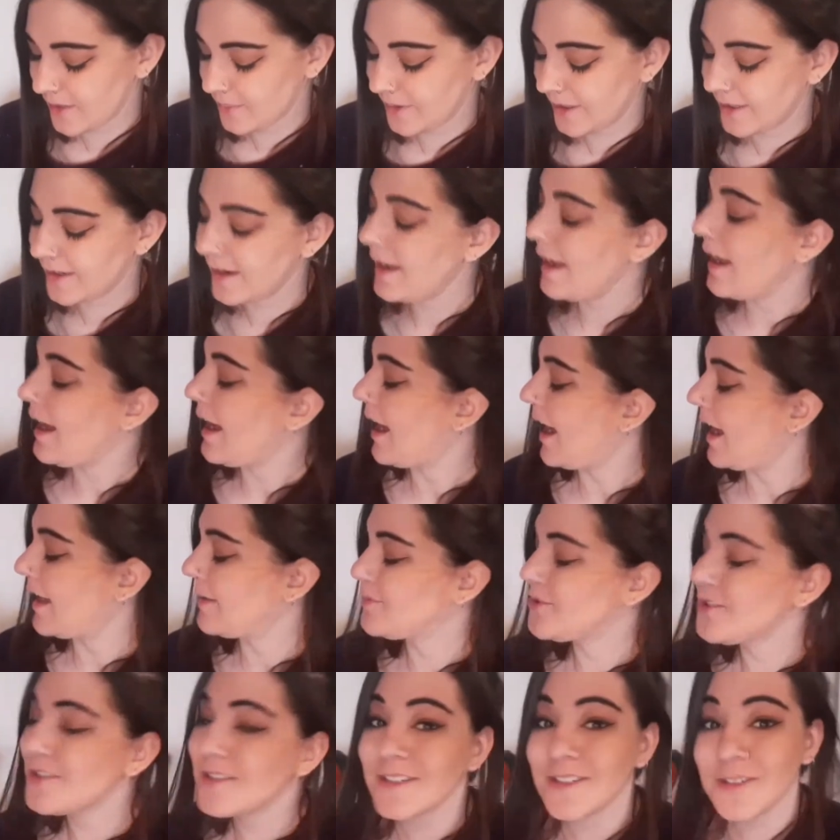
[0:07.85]
But I'm
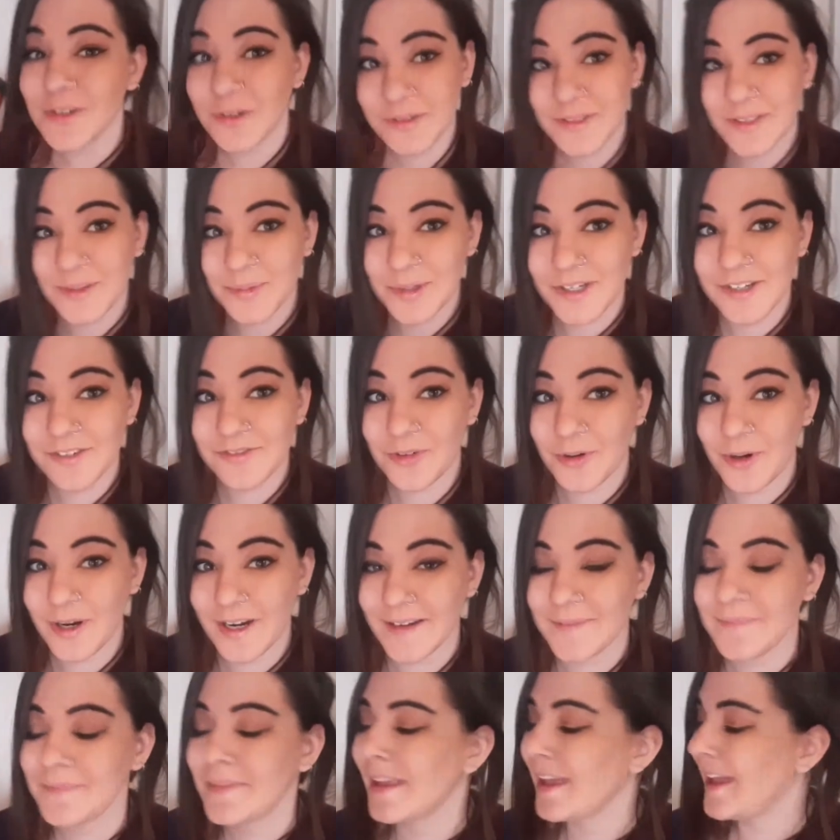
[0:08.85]
choosing to only bring
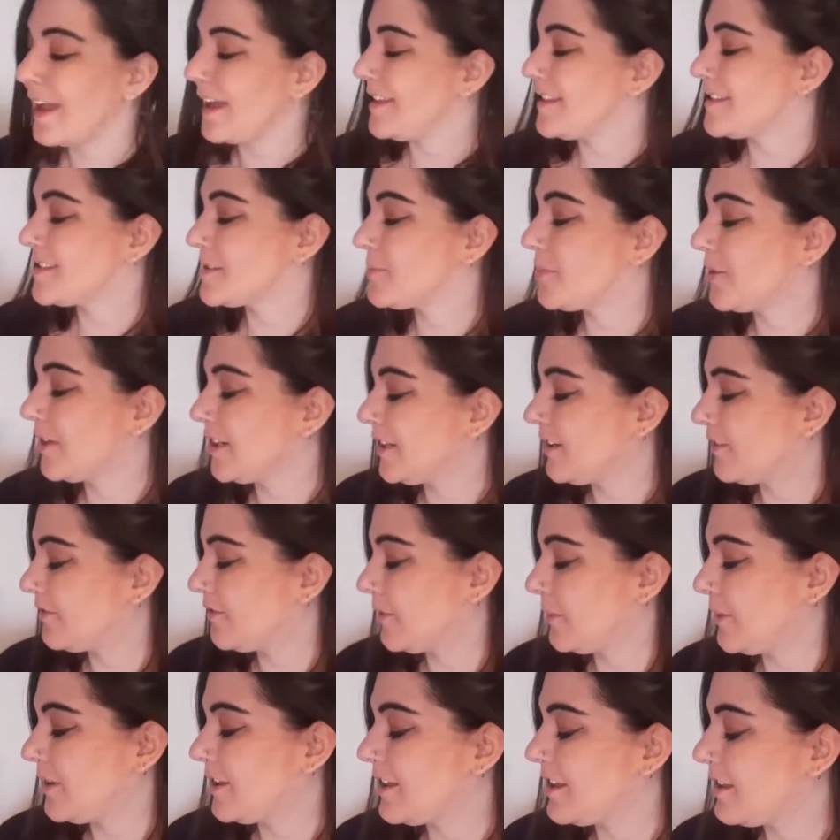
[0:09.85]
four, and this is pretty good for
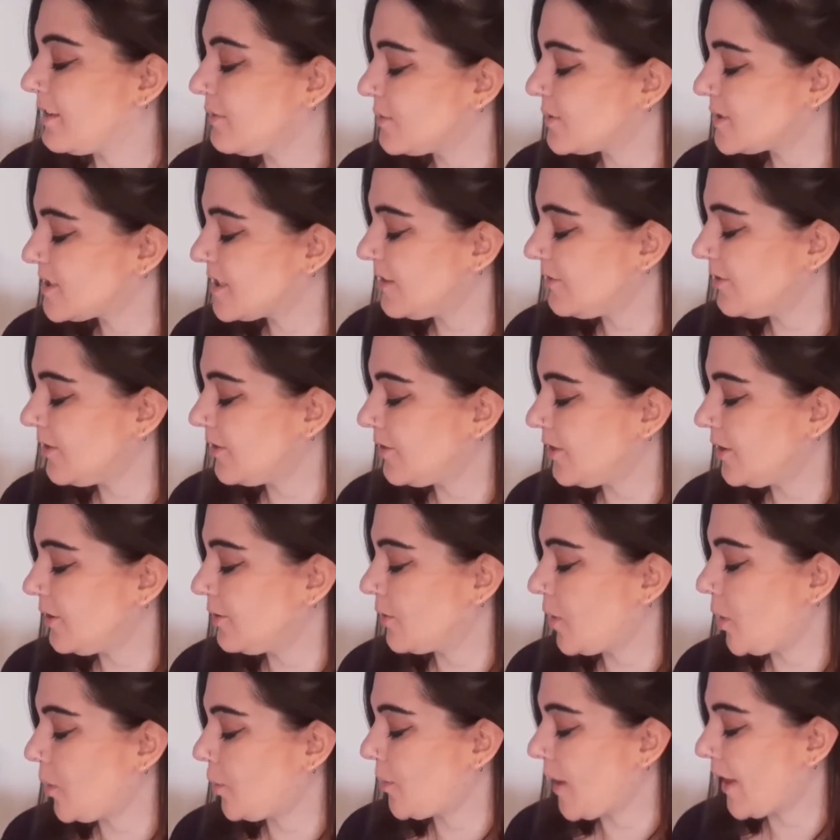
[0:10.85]
me. And Christine
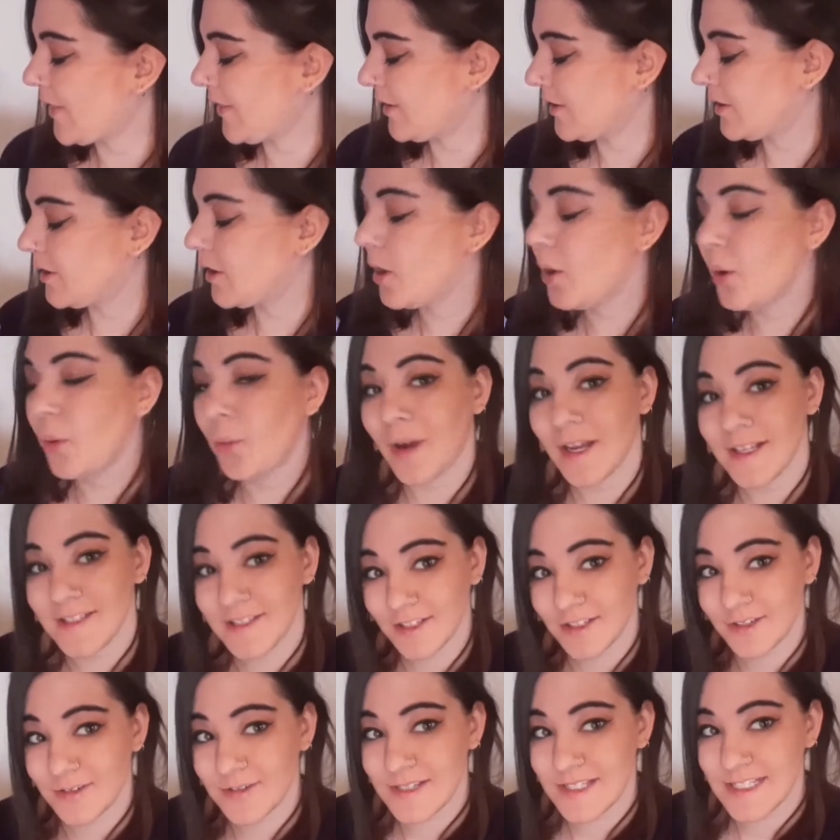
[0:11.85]
reviewed Weather, White
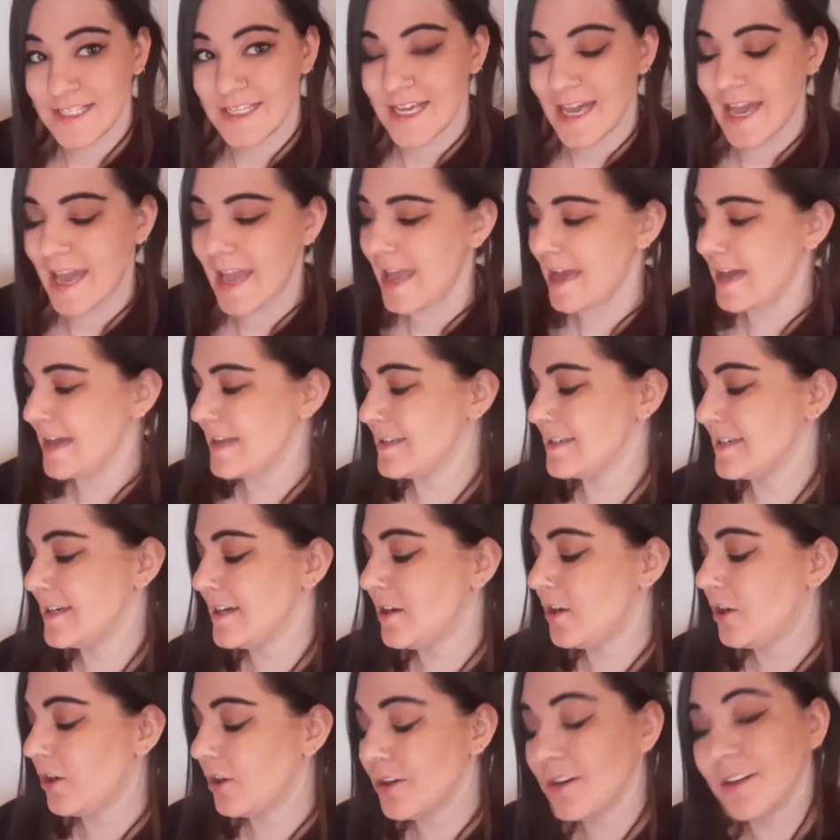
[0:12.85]
Tiger Sea, and
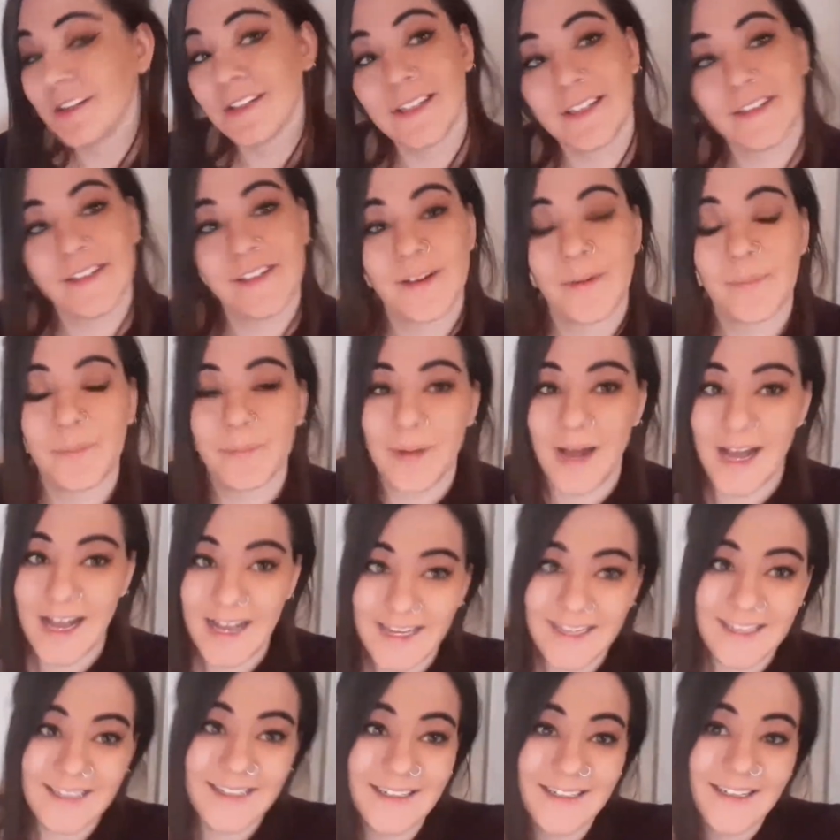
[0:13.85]
Herland
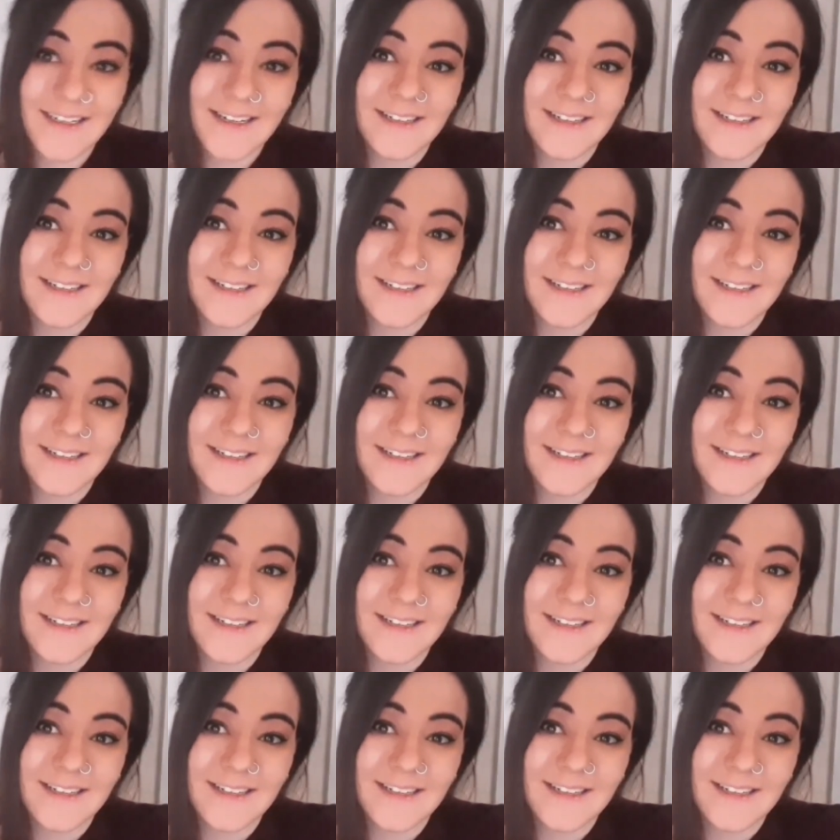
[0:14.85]
by